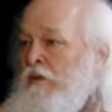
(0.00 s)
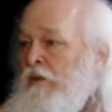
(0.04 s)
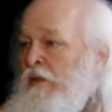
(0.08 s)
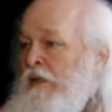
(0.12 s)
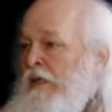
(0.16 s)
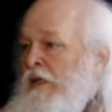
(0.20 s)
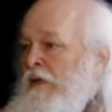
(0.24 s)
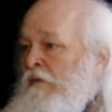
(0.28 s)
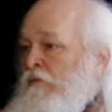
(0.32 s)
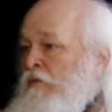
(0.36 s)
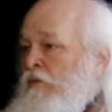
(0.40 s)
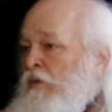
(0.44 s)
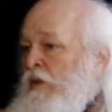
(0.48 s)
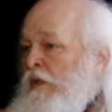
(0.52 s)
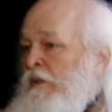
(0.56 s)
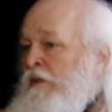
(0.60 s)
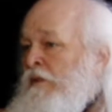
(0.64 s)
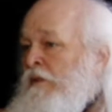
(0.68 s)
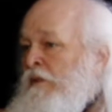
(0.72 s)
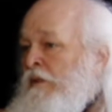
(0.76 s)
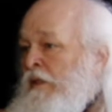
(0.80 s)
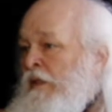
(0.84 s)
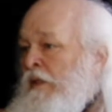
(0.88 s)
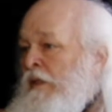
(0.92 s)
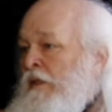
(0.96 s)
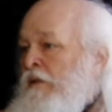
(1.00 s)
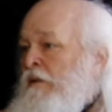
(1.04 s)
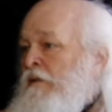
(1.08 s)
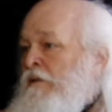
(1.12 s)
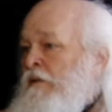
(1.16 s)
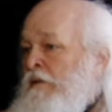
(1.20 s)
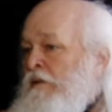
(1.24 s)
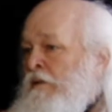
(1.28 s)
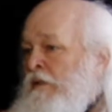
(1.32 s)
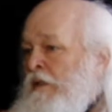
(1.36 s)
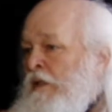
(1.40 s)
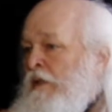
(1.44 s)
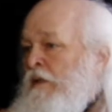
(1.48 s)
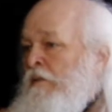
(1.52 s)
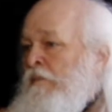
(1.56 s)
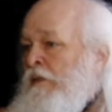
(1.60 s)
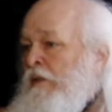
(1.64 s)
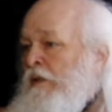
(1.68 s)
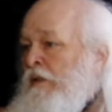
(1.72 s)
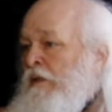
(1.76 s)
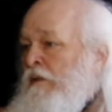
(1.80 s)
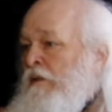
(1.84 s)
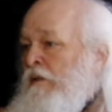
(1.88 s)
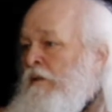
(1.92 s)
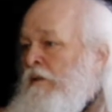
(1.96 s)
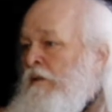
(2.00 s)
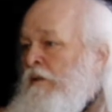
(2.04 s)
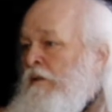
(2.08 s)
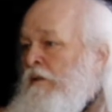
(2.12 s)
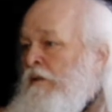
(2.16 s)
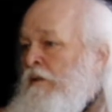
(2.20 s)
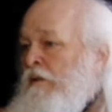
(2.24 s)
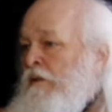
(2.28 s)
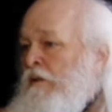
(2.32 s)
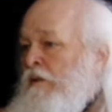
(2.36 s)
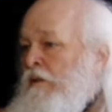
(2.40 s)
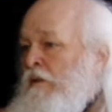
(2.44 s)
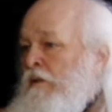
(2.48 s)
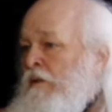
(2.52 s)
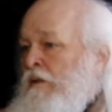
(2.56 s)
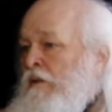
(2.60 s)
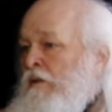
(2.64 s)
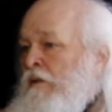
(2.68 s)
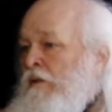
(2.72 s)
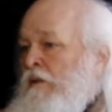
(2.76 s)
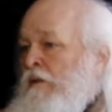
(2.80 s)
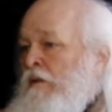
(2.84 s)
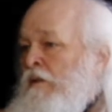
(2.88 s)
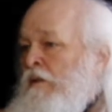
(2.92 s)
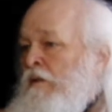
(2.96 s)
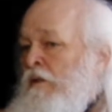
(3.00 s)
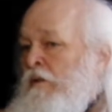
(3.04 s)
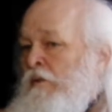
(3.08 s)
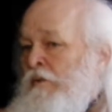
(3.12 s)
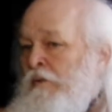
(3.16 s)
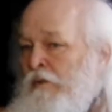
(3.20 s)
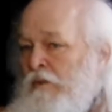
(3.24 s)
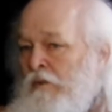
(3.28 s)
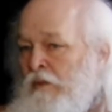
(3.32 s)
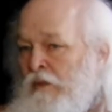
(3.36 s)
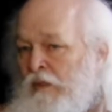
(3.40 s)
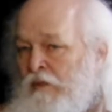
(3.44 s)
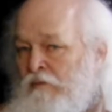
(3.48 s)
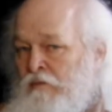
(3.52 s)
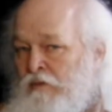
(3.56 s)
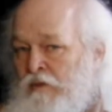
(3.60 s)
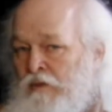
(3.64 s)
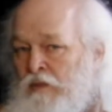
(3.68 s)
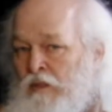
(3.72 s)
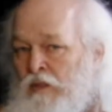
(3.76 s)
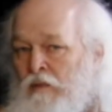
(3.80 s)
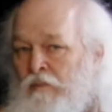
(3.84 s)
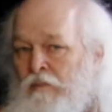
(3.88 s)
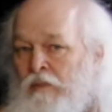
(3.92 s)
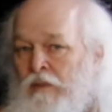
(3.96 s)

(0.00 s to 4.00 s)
going to have one thing to tell me. All they're going to have to tell